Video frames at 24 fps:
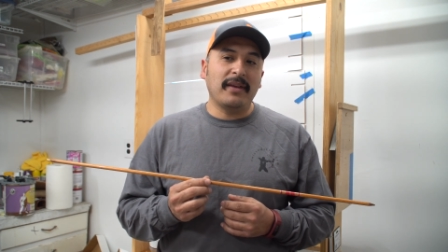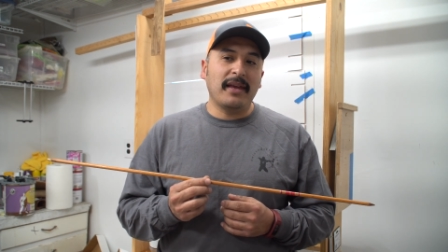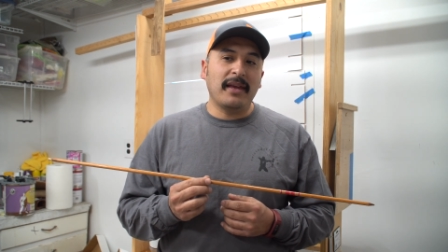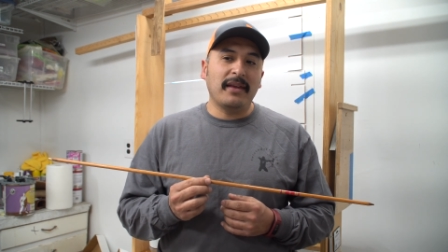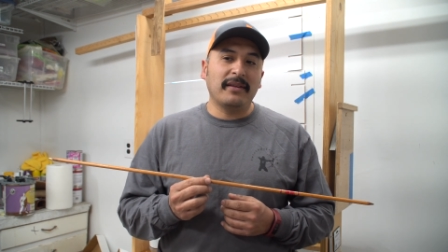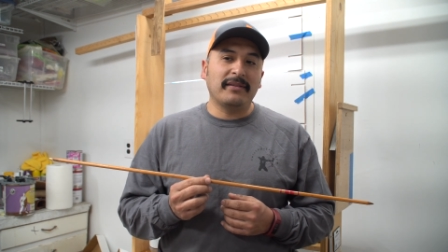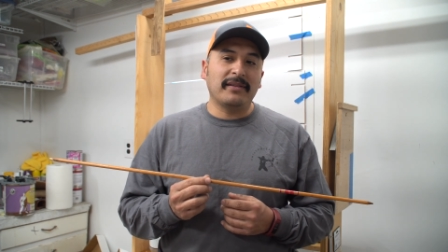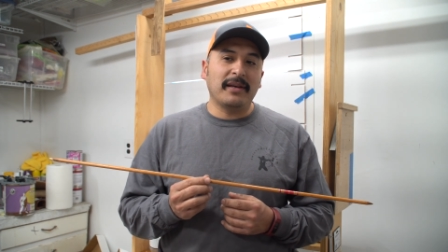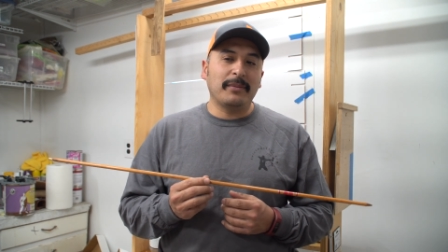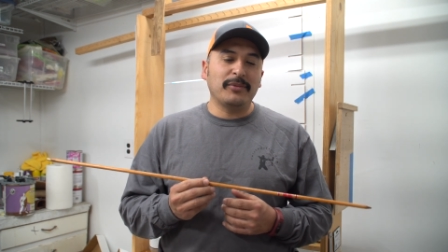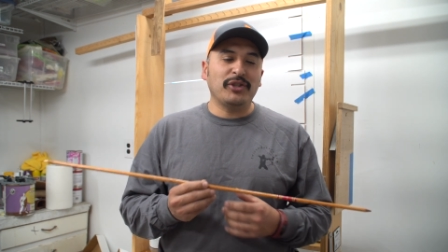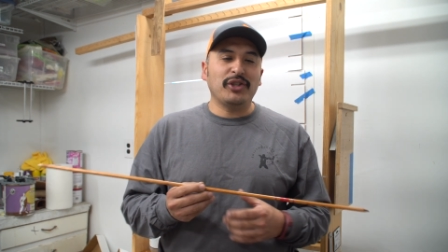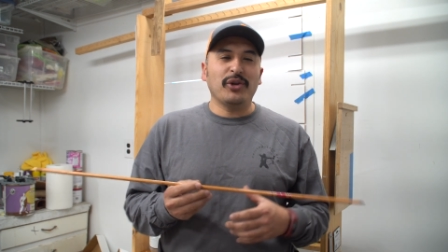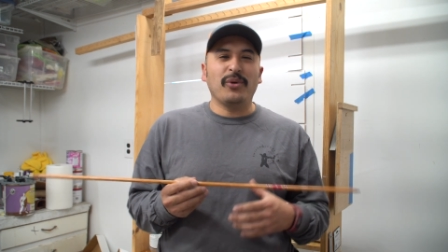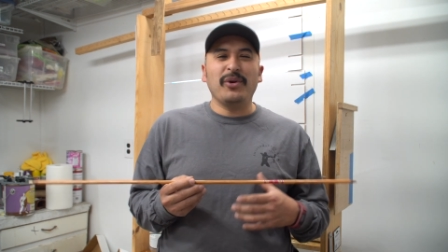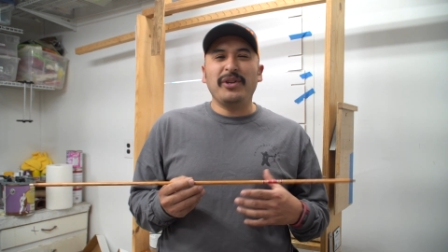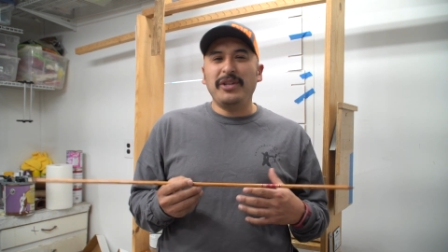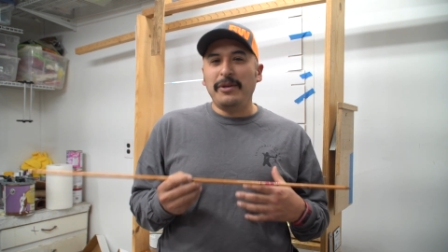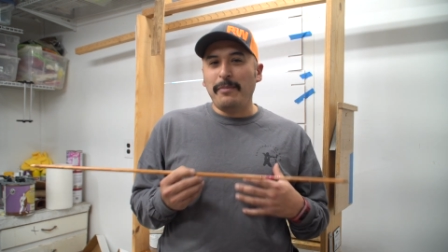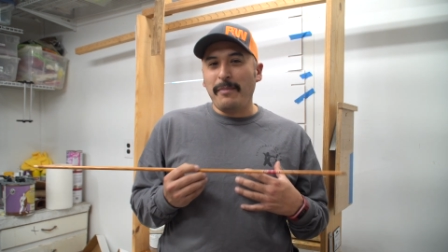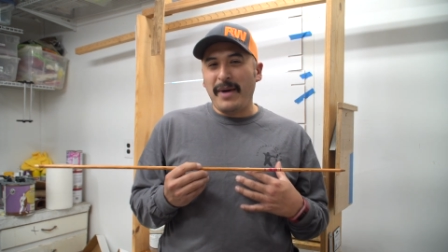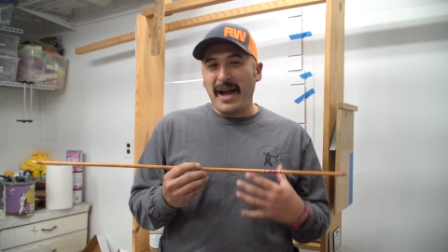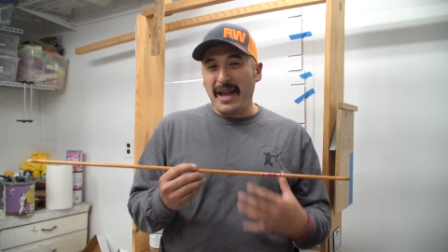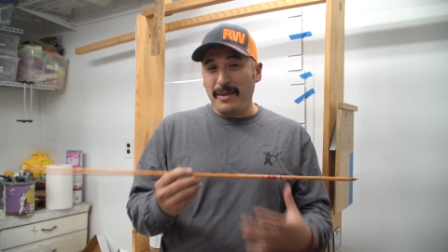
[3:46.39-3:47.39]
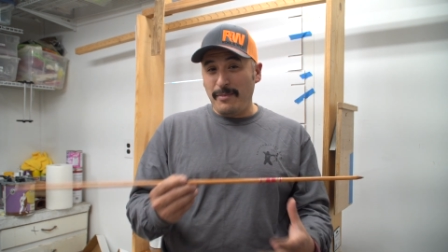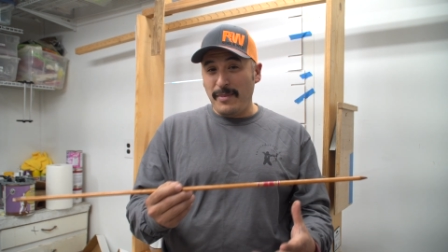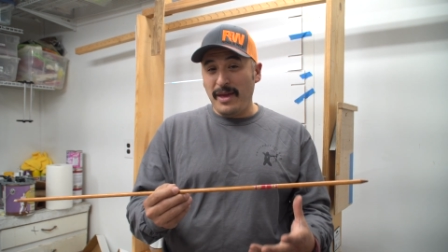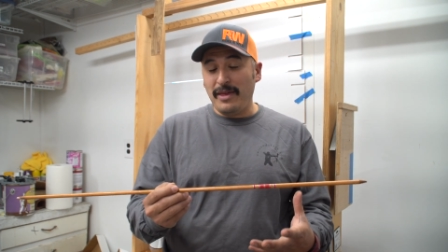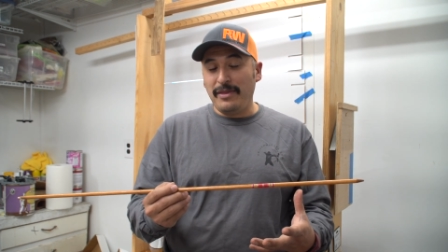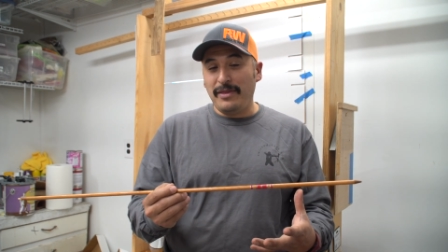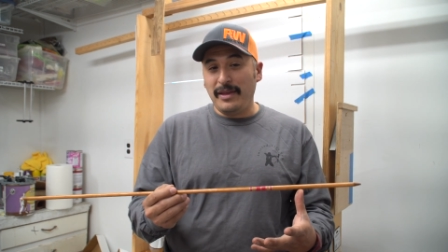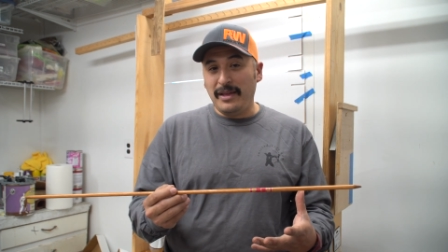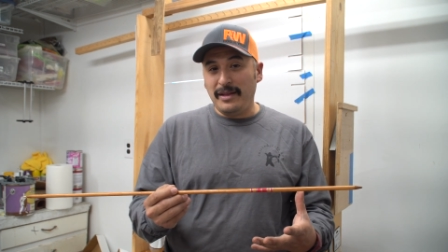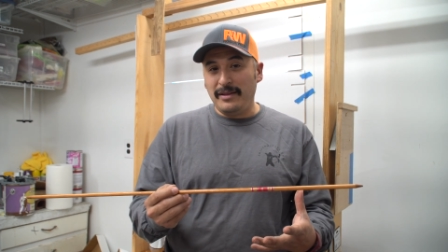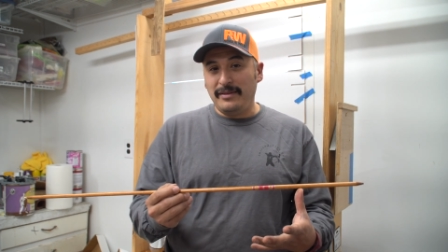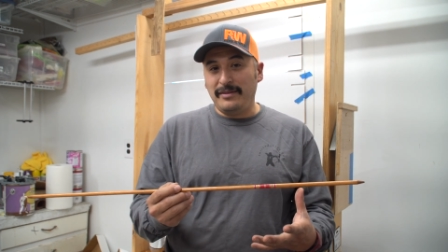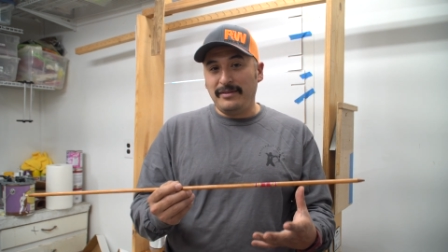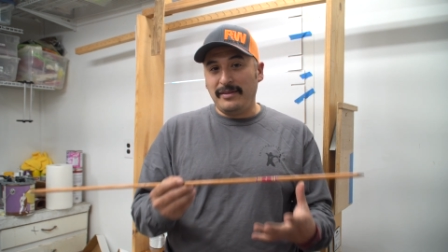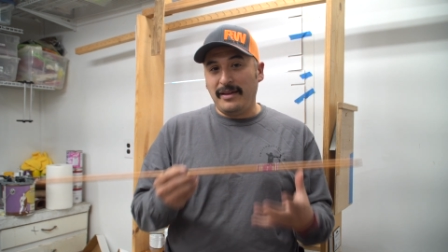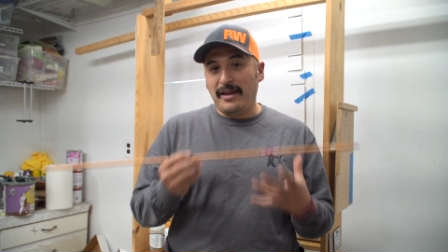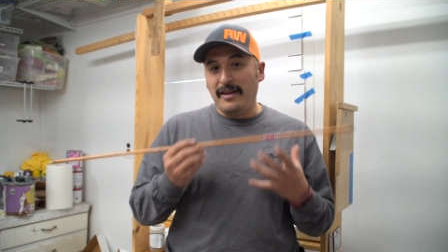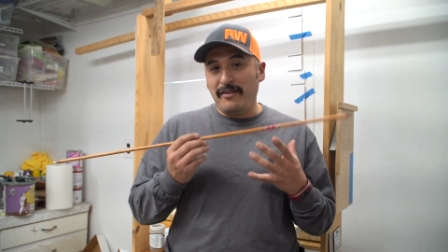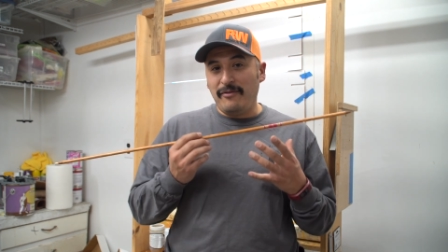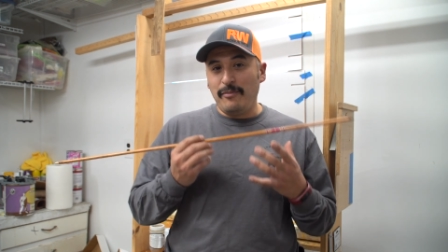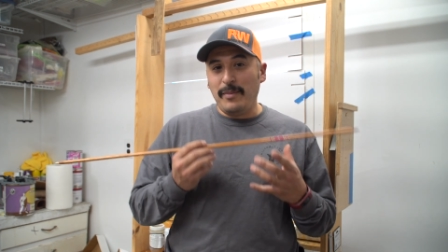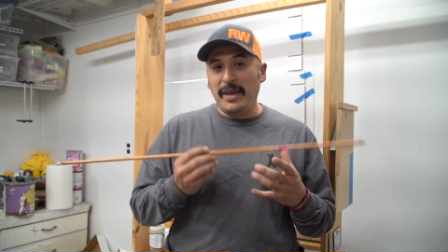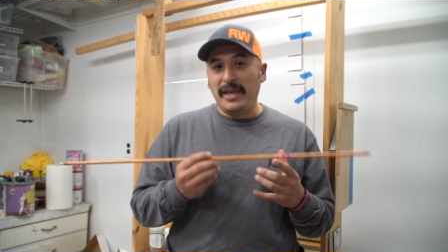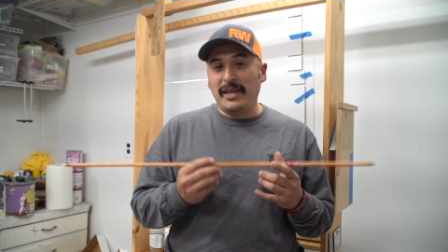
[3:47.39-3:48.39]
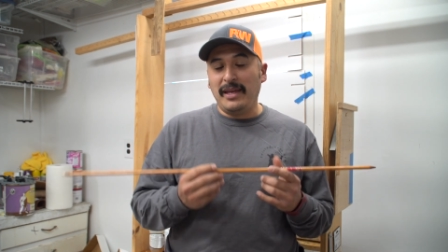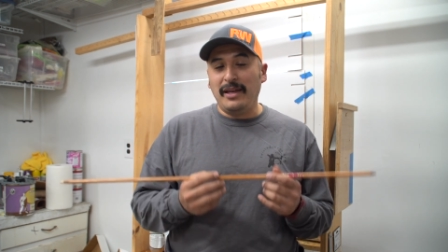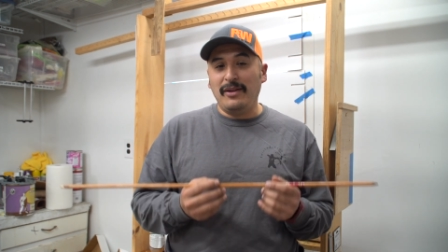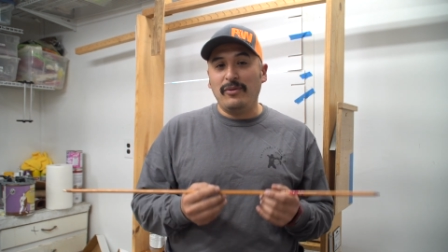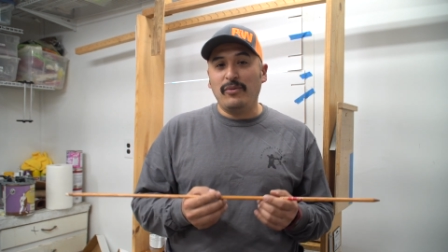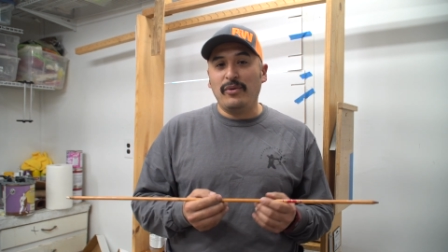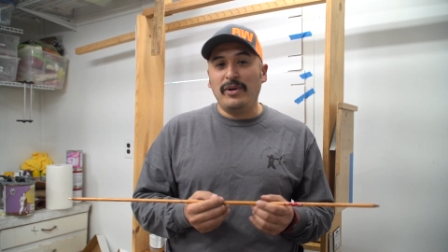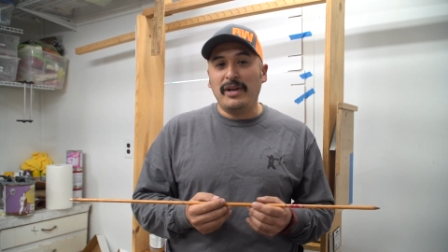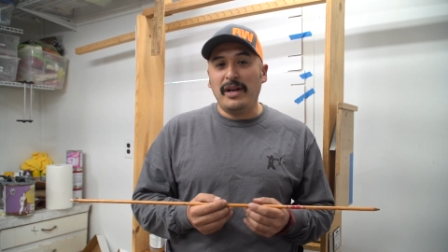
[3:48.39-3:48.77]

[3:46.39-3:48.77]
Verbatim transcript: is I'm showing you my methods of making